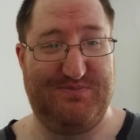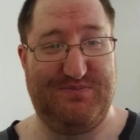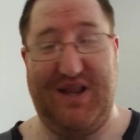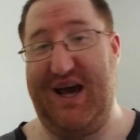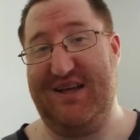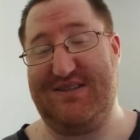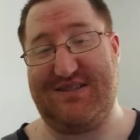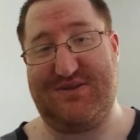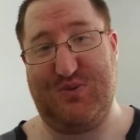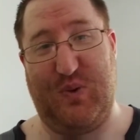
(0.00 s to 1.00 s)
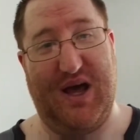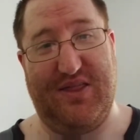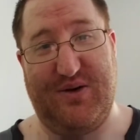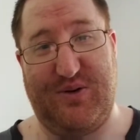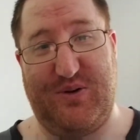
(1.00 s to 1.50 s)
nice
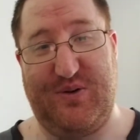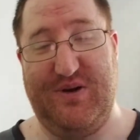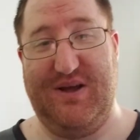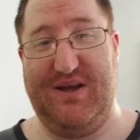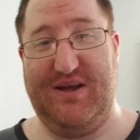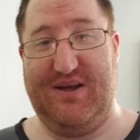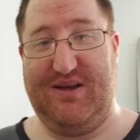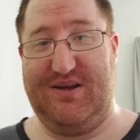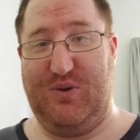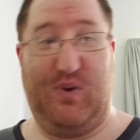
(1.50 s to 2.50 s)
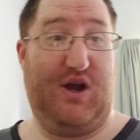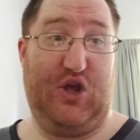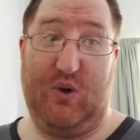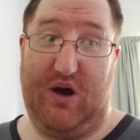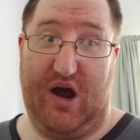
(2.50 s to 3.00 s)
weather where
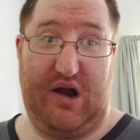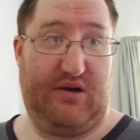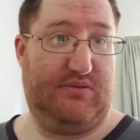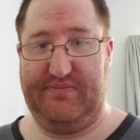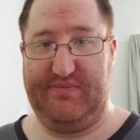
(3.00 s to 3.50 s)
you are.